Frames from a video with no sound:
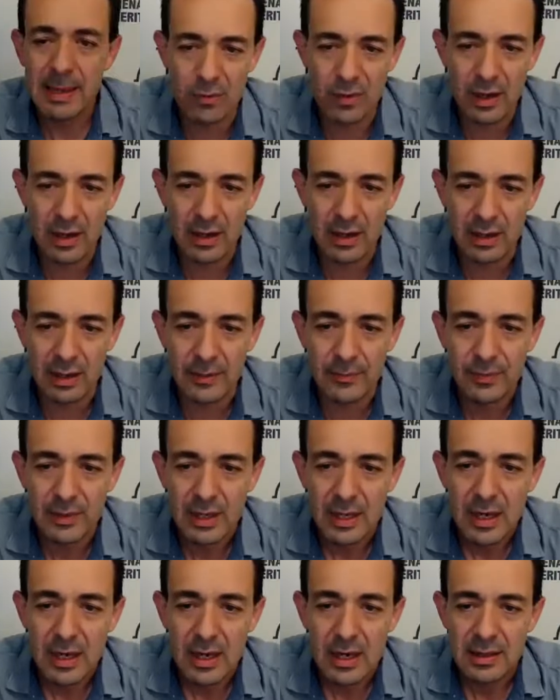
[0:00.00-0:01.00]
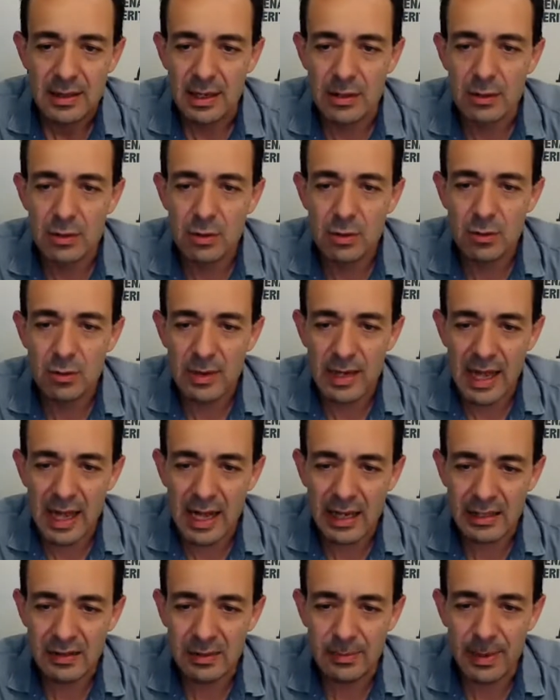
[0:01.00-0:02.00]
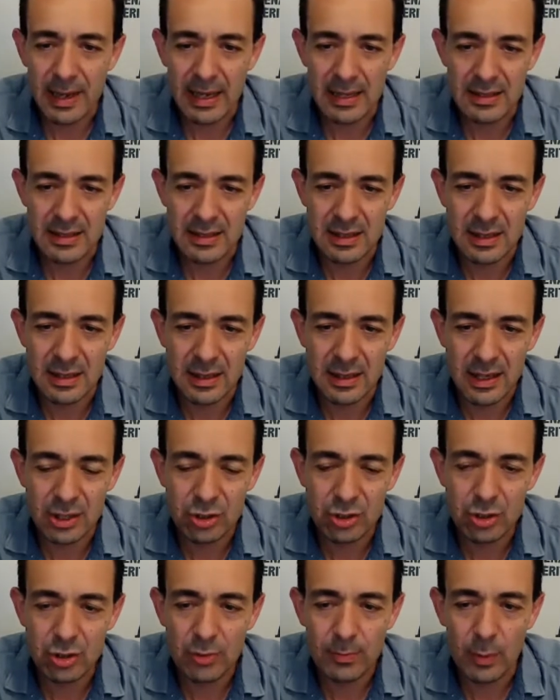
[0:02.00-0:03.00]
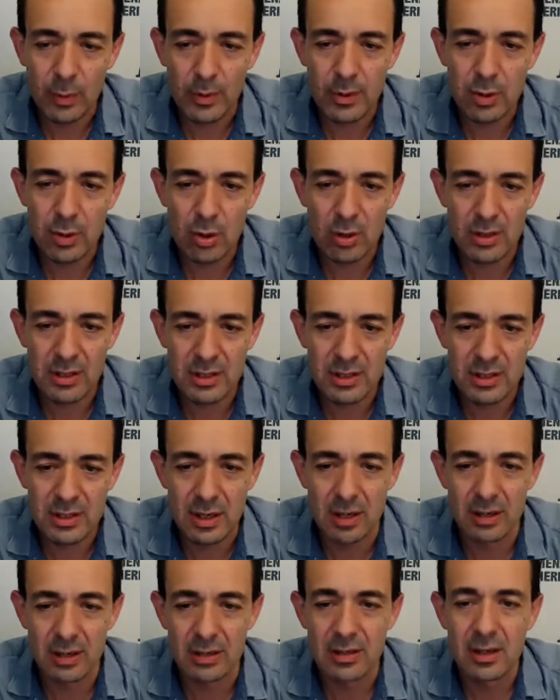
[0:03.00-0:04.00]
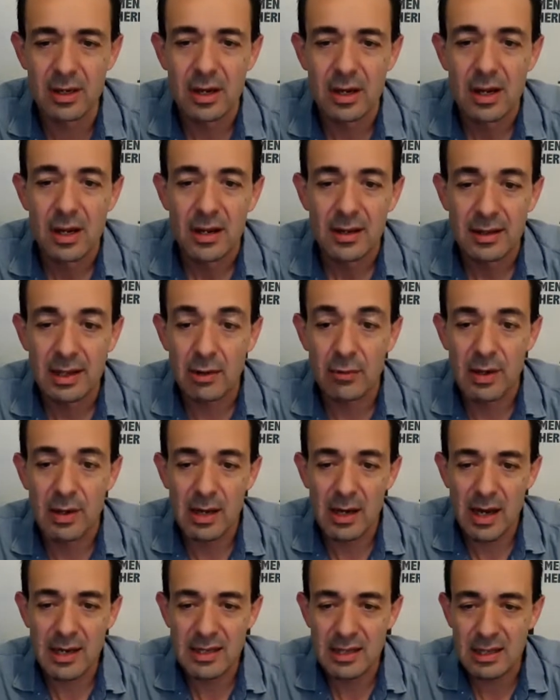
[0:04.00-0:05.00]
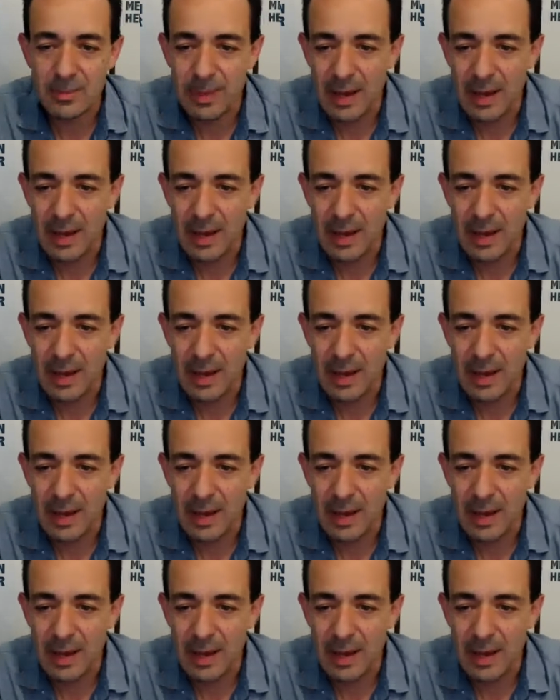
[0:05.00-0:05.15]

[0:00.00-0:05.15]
and friendly. They knew the reality of the Palestinian issue, but were not concerned. They realized that the